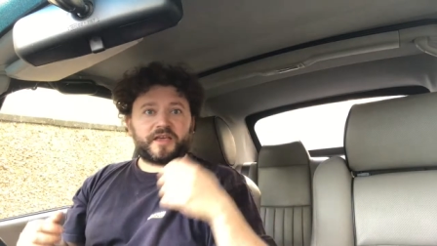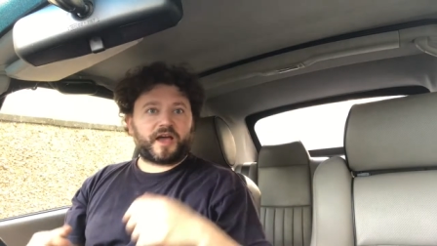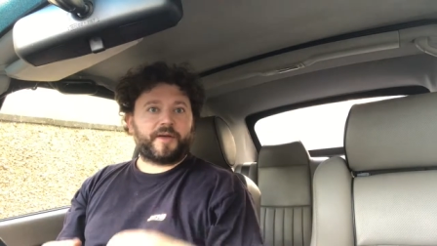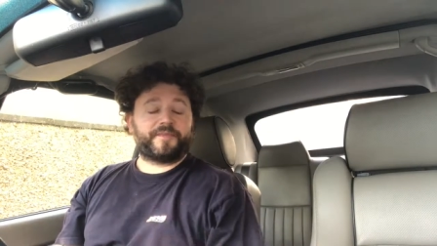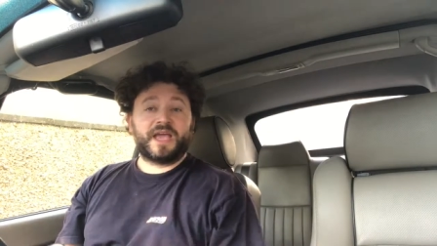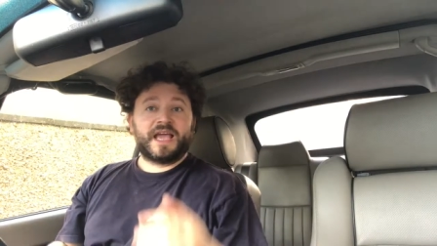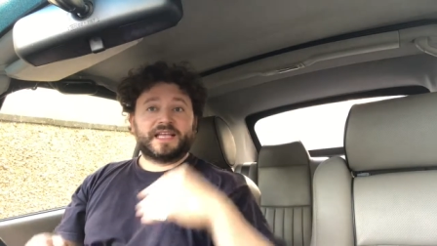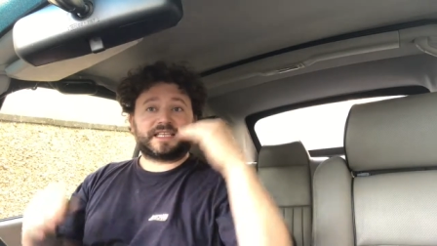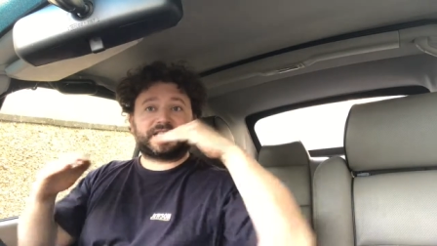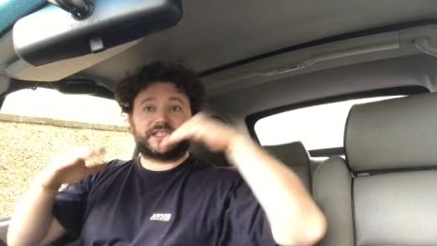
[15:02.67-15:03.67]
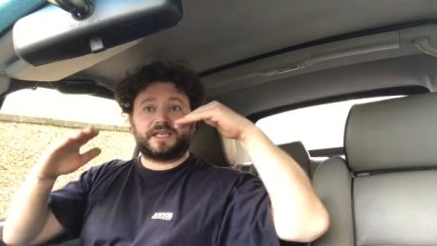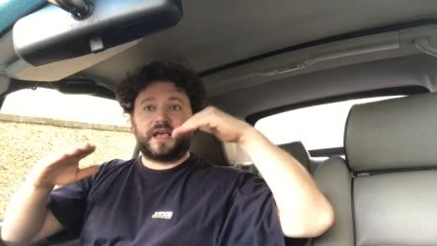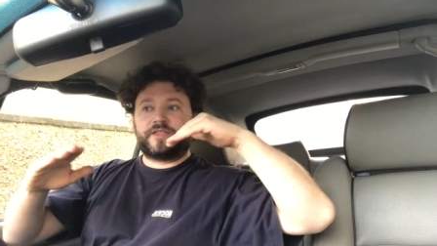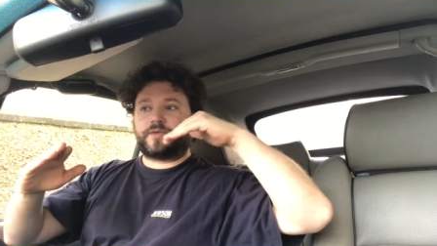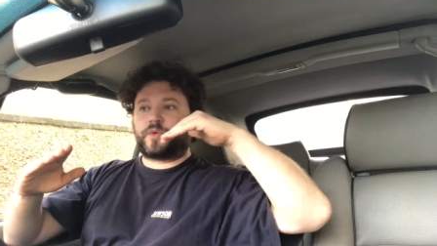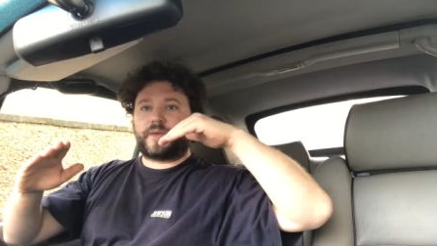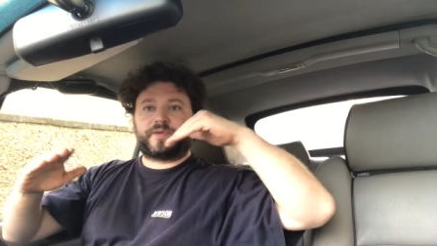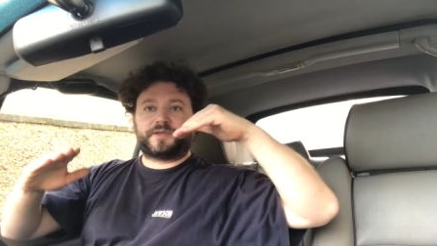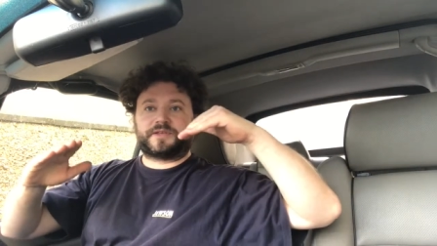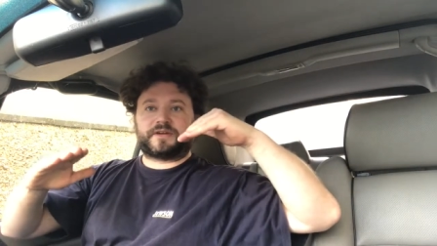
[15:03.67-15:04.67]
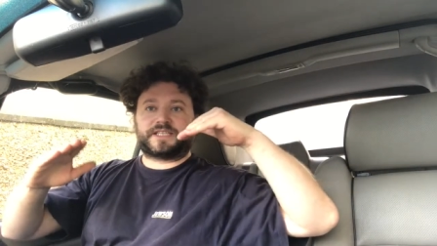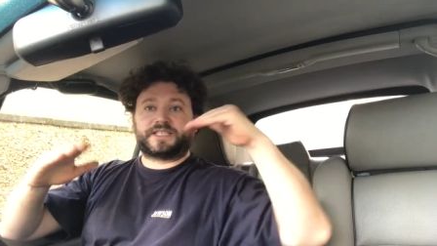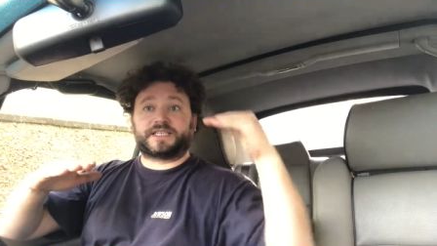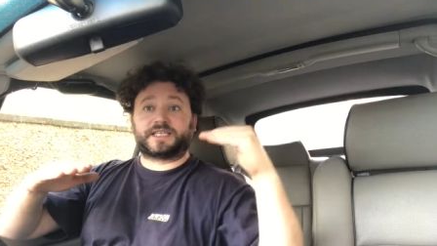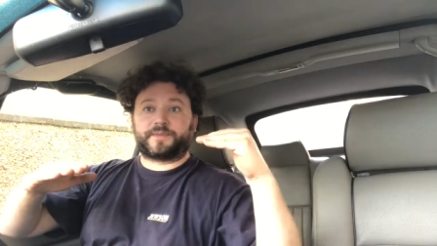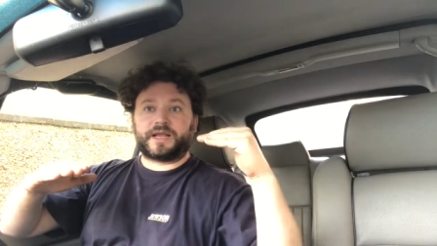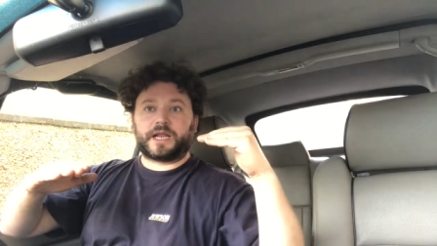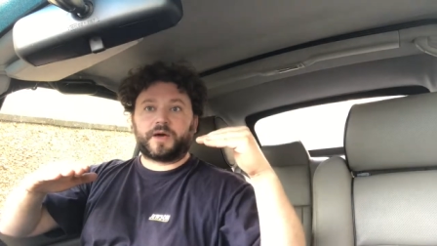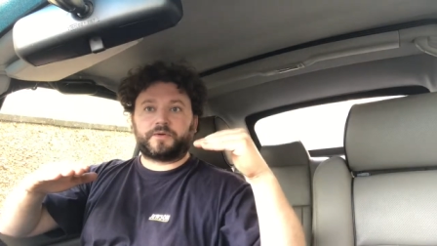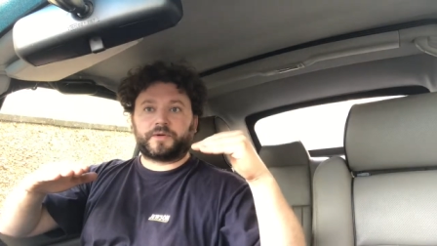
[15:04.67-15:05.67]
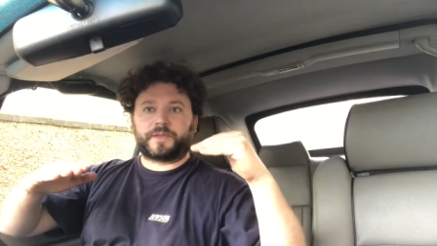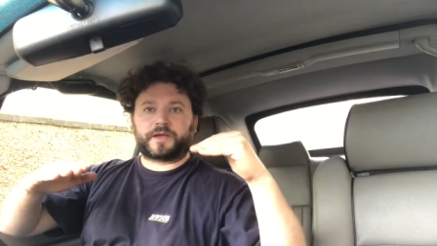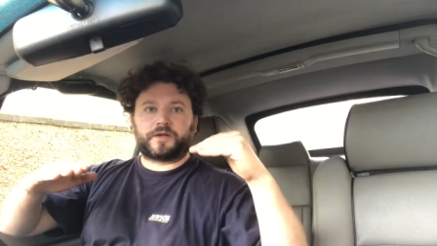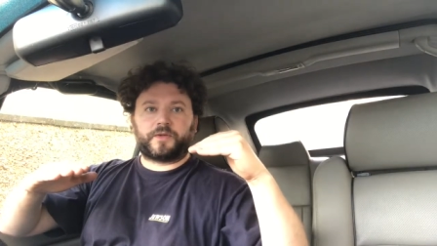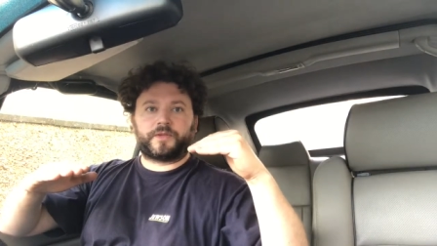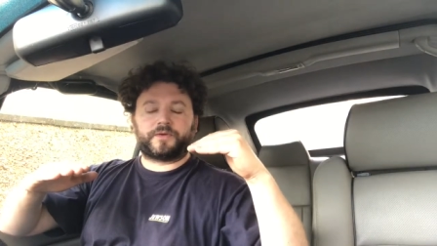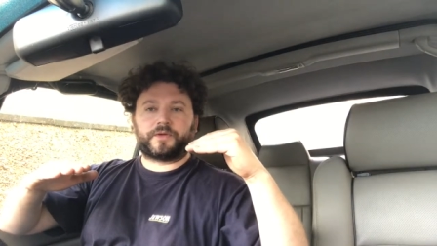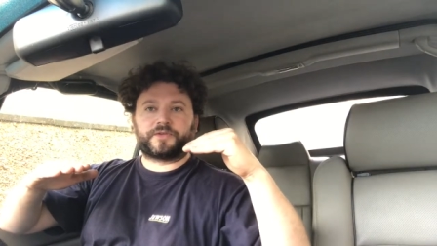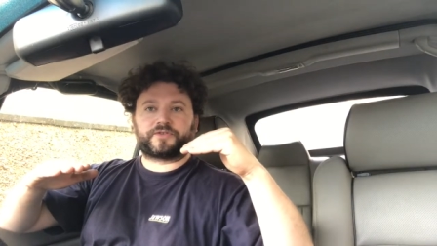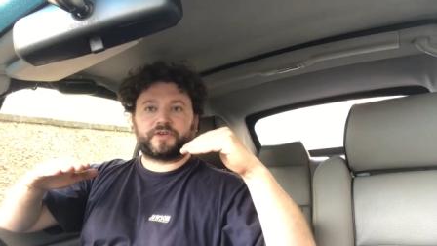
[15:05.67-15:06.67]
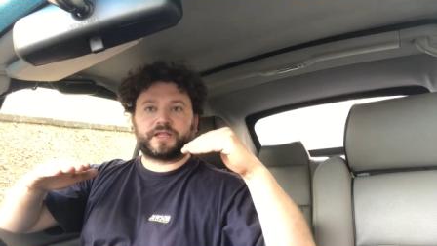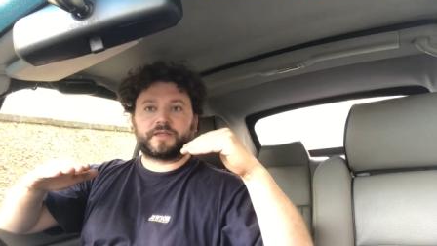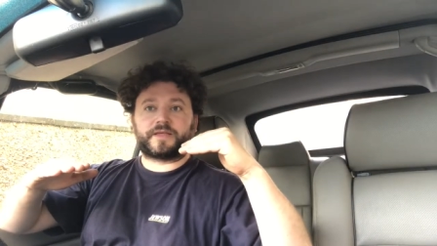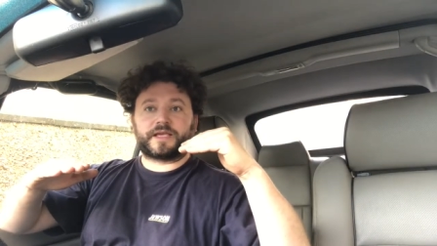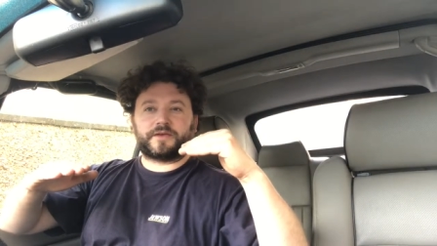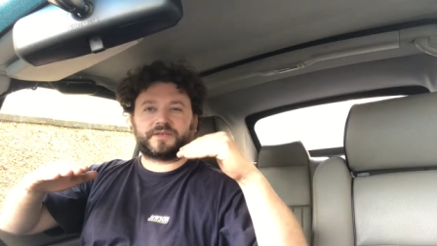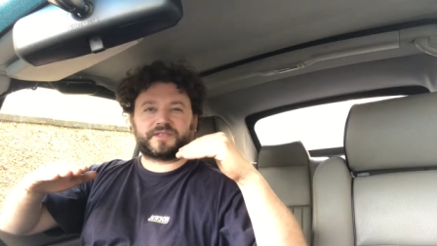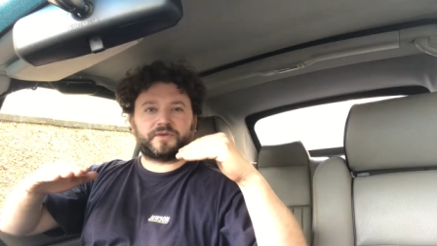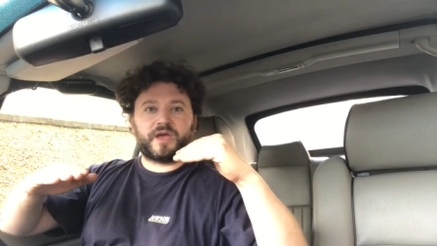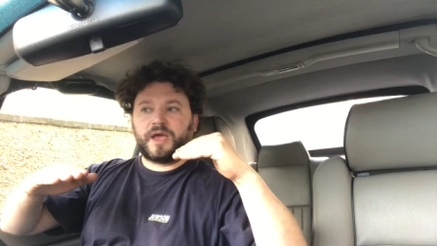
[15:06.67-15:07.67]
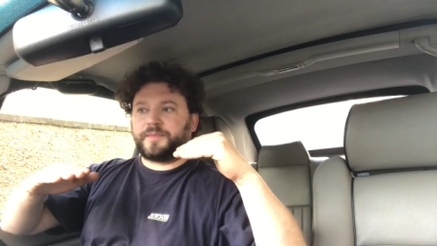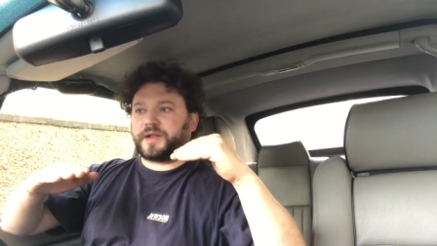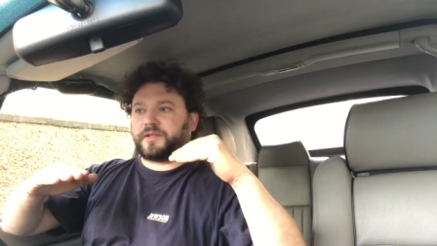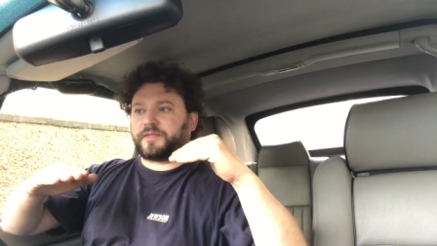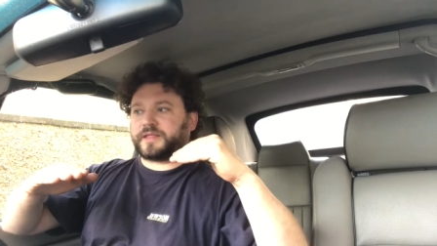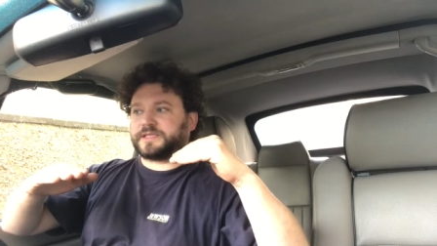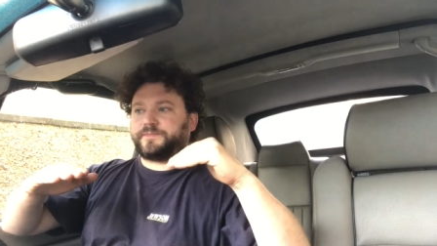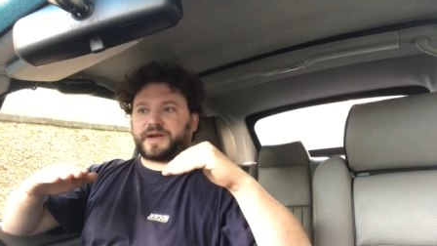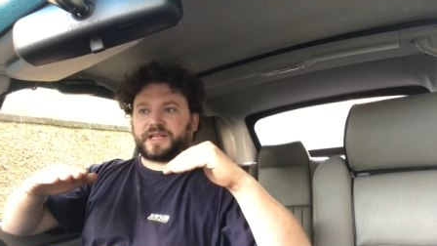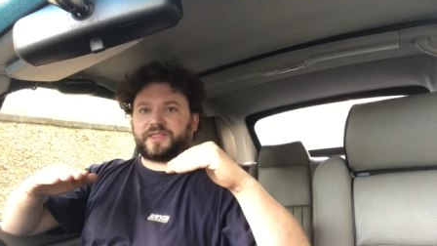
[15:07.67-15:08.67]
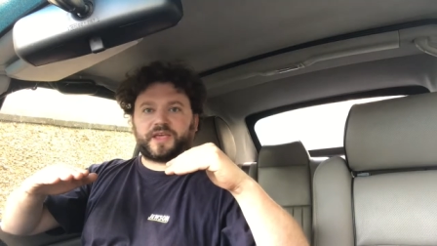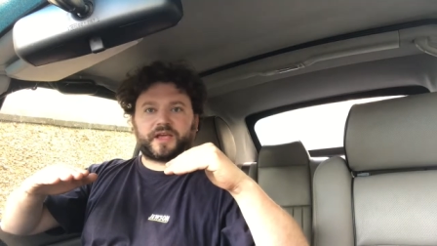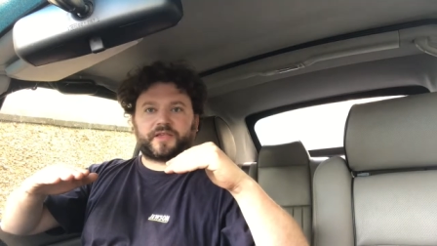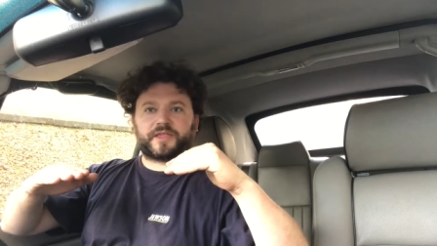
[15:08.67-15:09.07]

Um, it's actually the wipers are actually sitting a bit lower on the on the on the screen than they used to, but I don't think that's a bad thing.